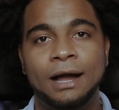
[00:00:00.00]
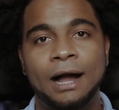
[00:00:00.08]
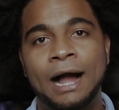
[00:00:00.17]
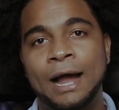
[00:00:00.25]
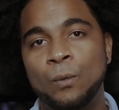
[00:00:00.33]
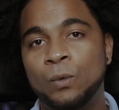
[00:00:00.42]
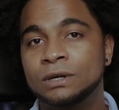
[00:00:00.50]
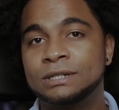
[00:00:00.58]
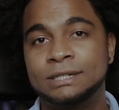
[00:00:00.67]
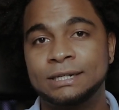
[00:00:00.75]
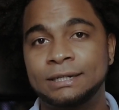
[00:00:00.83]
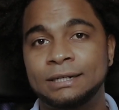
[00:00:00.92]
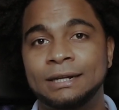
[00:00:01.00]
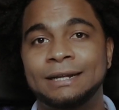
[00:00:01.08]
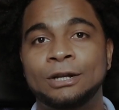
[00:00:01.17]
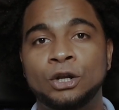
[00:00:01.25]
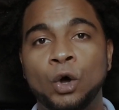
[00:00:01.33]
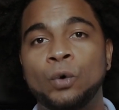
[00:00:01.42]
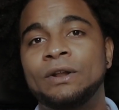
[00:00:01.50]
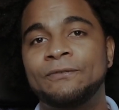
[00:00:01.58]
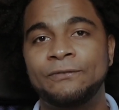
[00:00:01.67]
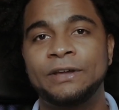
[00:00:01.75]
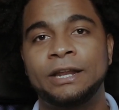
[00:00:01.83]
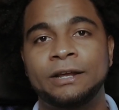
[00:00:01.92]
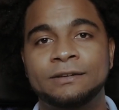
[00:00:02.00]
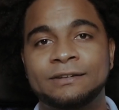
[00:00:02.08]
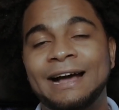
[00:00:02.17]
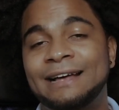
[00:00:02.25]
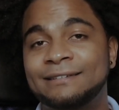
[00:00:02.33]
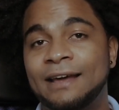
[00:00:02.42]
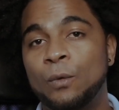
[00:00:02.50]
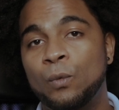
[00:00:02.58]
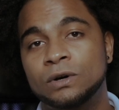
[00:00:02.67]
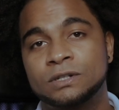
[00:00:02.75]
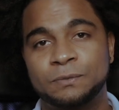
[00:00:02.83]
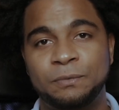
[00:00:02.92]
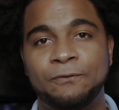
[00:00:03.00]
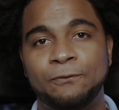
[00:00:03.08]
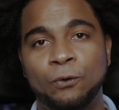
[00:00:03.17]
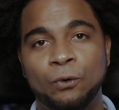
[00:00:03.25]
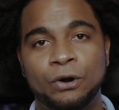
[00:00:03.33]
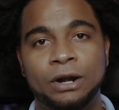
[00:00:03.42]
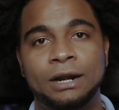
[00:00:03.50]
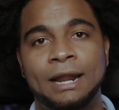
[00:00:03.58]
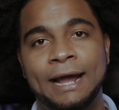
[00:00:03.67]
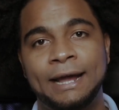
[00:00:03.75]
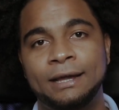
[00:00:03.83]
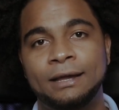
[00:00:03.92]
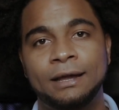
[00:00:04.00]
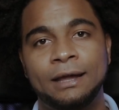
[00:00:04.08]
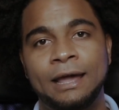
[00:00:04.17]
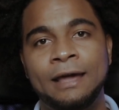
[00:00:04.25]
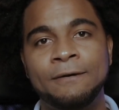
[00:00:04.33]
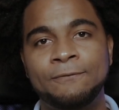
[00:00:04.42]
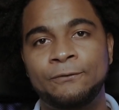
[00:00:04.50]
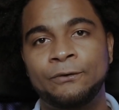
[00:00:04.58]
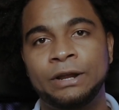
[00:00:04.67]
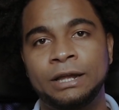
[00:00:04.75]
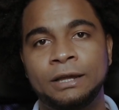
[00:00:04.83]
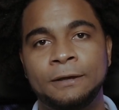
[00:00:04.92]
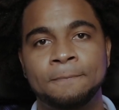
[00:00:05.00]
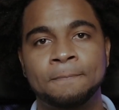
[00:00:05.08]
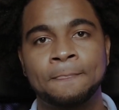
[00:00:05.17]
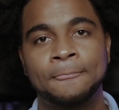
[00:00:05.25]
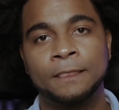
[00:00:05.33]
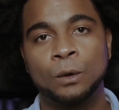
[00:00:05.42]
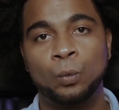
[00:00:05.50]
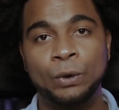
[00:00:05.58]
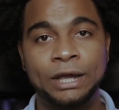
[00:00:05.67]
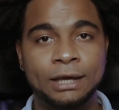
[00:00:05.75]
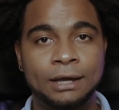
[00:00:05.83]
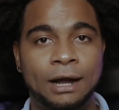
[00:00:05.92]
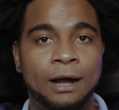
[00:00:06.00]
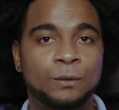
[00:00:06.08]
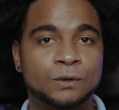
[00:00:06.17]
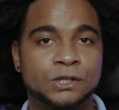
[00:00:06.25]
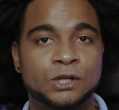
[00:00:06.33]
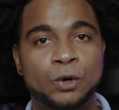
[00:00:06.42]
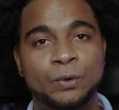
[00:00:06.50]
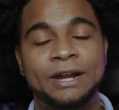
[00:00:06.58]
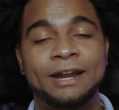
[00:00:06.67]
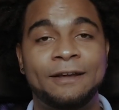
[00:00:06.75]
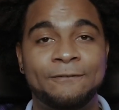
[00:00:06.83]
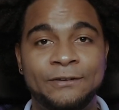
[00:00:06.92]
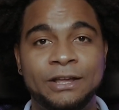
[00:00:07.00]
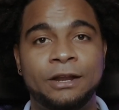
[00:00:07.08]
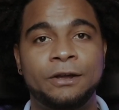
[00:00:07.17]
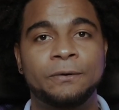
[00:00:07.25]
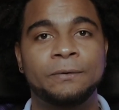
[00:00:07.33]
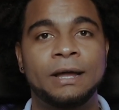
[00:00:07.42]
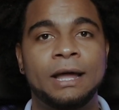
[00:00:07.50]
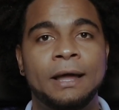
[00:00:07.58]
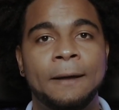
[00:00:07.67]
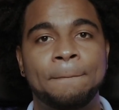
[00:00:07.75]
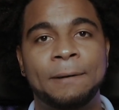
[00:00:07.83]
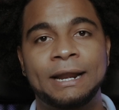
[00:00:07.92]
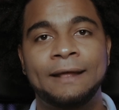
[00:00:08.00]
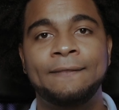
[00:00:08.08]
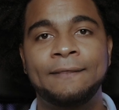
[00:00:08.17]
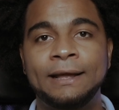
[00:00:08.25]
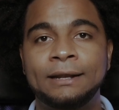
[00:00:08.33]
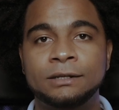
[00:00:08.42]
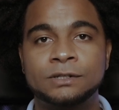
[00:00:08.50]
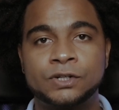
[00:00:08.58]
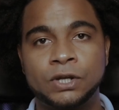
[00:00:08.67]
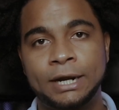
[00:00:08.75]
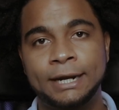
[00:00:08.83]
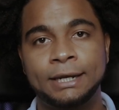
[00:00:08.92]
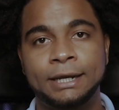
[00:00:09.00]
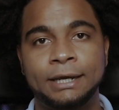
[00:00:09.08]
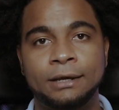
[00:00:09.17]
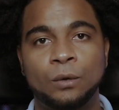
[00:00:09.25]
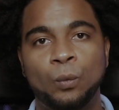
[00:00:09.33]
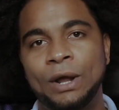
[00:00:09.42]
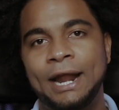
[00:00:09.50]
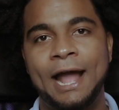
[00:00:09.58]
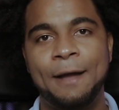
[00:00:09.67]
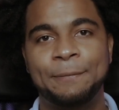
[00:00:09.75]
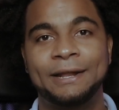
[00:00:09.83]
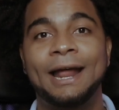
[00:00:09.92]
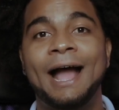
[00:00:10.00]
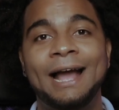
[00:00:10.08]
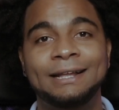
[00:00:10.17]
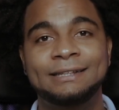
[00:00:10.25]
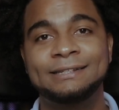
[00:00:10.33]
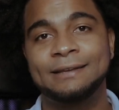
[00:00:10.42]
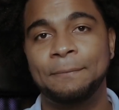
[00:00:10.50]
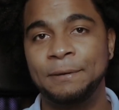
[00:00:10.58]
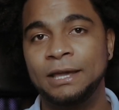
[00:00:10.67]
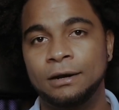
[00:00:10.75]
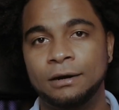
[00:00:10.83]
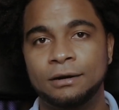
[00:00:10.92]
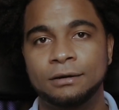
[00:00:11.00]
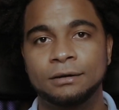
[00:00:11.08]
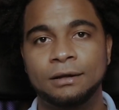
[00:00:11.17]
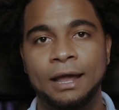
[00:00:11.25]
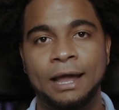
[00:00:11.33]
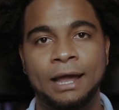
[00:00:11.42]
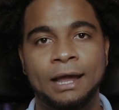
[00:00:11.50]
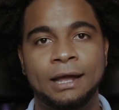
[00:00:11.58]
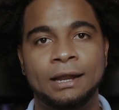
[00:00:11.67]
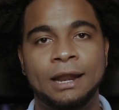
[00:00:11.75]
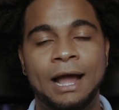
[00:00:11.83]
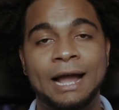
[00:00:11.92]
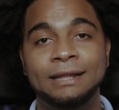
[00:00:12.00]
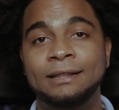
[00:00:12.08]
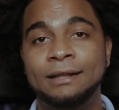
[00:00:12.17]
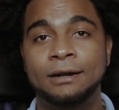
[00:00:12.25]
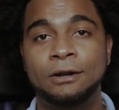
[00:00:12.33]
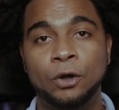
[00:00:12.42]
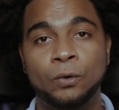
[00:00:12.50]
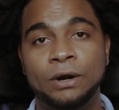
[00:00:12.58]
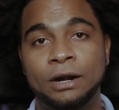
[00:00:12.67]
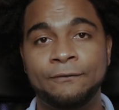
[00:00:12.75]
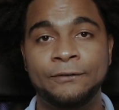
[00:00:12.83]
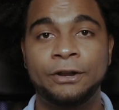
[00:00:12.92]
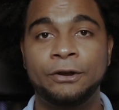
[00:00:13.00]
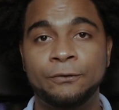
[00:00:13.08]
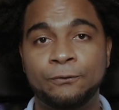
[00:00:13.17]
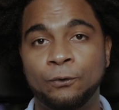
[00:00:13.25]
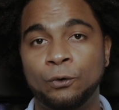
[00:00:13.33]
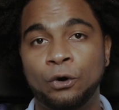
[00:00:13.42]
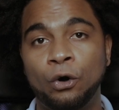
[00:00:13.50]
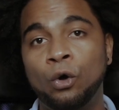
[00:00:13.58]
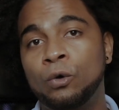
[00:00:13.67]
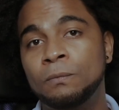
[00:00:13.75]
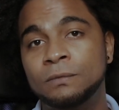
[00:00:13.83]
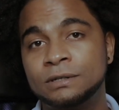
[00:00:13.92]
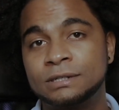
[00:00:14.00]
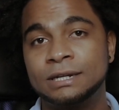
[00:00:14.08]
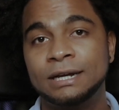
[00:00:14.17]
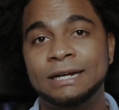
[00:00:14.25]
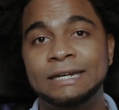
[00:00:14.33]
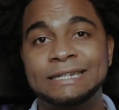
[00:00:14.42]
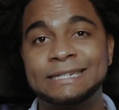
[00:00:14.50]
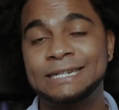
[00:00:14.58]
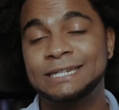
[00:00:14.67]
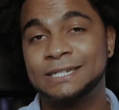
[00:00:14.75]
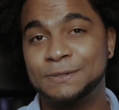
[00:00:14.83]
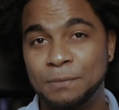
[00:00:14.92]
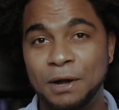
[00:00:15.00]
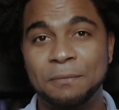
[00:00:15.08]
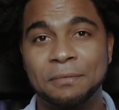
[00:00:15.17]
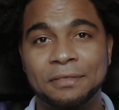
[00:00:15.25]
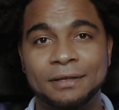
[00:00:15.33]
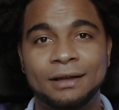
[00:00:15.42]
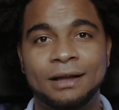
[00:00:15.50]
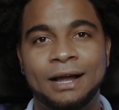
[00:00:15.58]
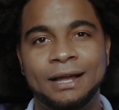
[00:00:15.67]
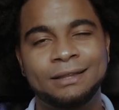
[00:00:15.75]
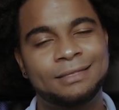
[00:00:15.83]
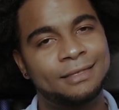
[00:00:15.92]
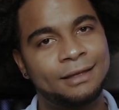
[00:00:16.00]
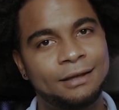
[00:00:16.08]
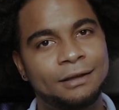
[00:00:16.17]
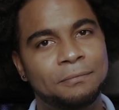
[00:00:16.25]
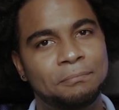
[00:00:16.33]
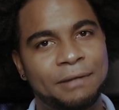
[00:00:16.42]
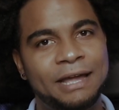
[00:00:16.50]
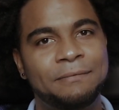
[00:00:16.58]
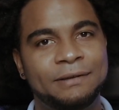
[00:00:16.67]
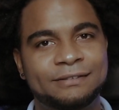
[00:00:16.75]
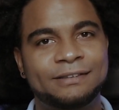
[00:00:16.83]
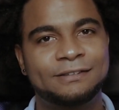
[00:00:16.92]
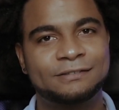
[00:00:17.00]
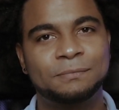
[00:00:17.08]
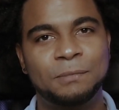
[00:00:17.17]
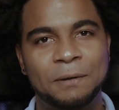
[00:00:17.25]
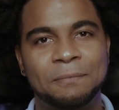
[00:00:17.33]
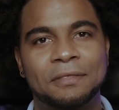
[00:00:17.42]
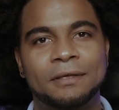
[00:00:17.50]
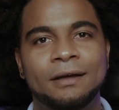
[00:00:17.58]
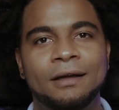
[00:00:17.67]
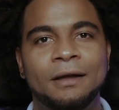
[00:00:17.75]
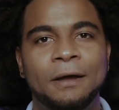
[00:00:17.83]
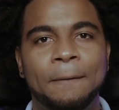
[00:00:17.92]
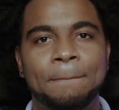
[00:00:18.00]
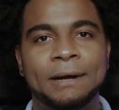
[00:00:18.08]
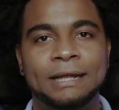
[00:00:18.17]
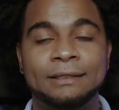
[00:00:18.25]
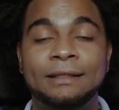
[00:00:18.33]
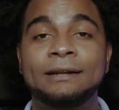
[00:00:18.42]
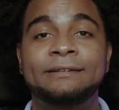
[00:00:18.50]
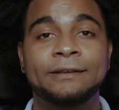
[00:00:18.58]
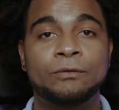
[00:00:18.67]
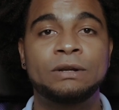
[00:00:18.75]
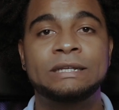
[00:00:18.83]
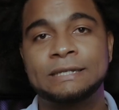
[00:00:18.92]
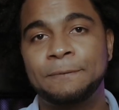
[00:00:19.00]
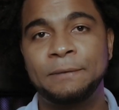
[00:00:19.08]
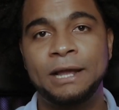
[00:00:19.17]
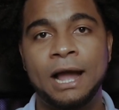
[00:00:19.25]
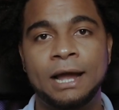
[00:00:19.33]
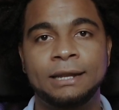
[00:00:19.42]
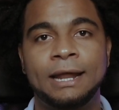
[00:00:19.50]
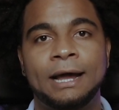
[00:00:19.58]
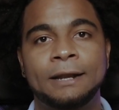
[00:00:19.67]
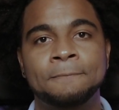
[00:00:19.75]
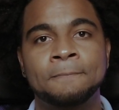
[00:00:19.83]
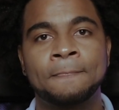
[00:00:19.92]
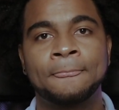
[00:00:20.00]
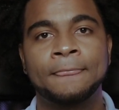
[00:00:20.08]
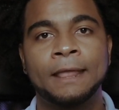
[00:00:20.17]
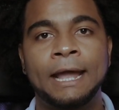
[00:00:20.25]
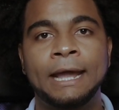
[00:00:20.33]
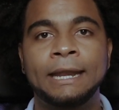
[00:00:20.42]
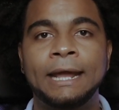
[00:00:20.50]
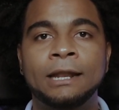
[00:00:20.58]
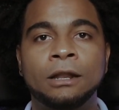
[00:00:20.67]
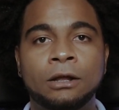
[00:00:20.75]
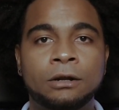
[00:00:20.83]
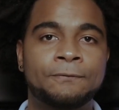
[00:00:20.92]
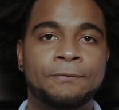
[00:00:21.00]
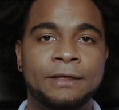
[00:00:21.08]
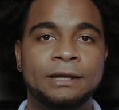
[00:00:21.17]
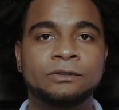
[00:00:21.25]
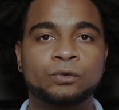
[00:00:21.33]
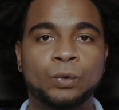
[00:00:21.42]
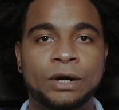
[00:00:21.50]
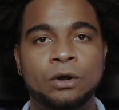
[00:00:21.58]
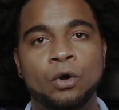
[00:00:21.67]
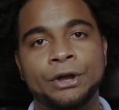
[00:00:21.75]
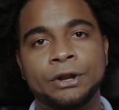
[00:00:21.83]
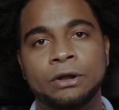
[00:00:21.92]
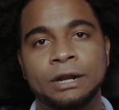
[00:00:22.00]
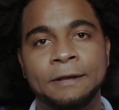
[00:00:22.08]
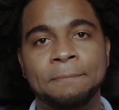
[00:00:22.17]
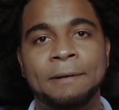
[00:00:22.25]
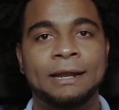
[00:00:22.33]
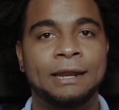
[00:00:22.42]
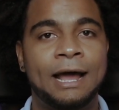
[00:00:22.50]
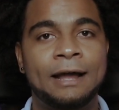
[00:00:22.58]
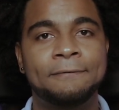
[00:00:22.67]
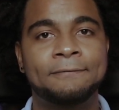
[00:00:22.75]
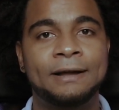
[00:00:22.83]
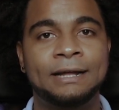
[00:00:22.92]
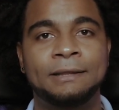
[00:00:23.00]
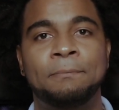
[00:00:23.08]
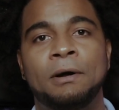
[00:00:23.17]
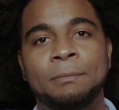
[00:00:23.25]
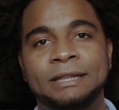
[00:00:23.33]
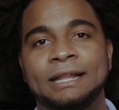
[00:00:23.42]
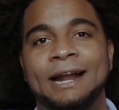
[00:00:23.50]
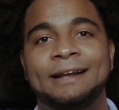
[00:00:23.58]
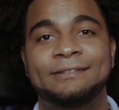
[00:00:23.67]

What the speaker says: I wasn't loading videos as I was before. Like every week I was loading a video, and then suddenly what happened? I disappeared and I didn't load a video for almost 6 months. I think maybe 6 months, but there is a reason behind that. And a lot of things were going on in my life at the moment that I